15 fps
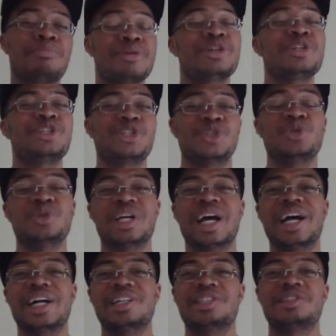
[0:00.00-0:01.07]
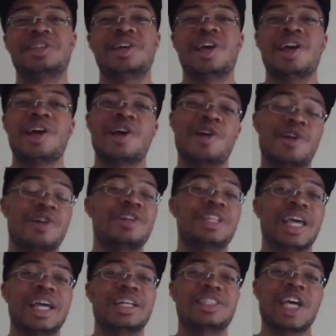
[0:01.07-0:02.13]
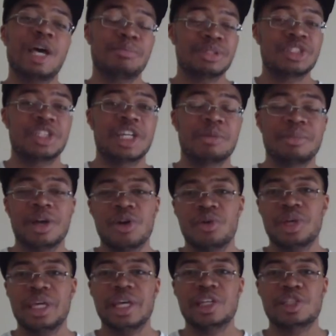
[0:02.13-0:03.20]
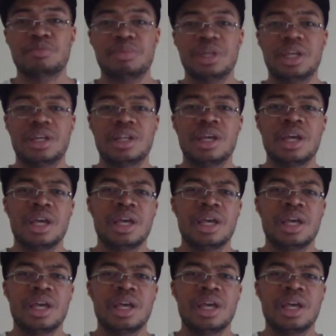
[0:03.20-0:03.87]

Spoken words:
I'm pretty sure you guys heard that type of segment on ESPN.